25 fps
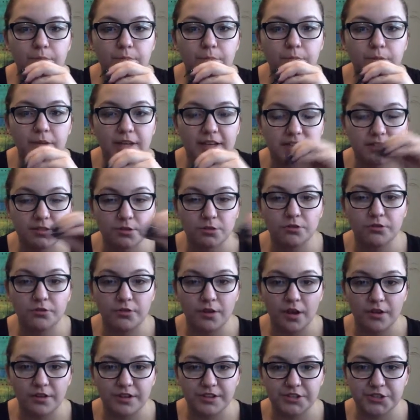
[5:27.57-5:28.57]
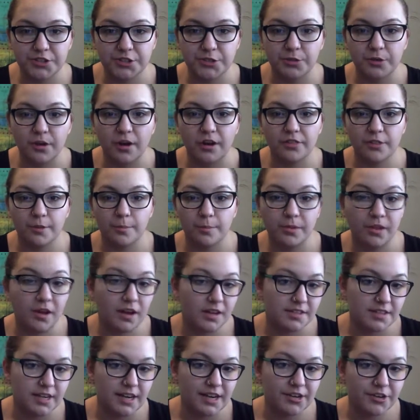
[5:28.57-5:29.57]
place it'll fall into on the
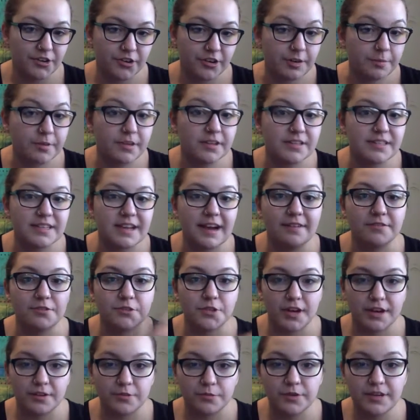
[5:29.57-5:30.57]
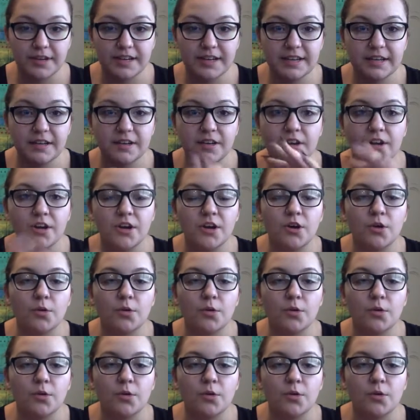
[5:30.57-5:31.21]
plot diagram, because after I read it,